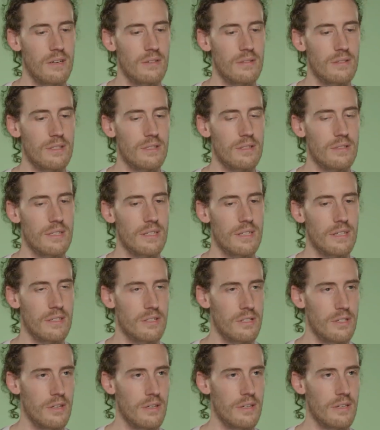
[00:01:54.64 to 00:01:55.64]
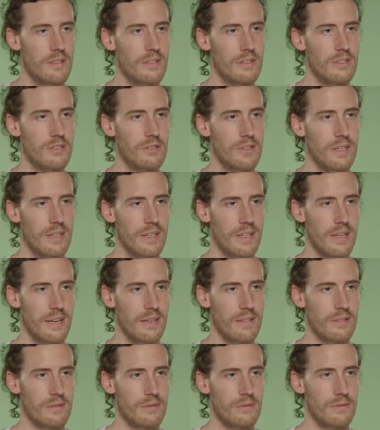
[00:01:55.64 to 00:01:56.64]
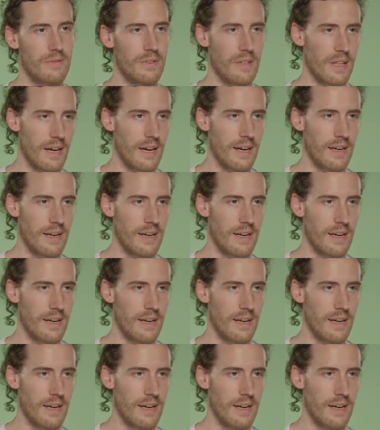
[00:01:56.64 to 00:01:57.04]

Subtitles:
I was interning at the Australia Council for the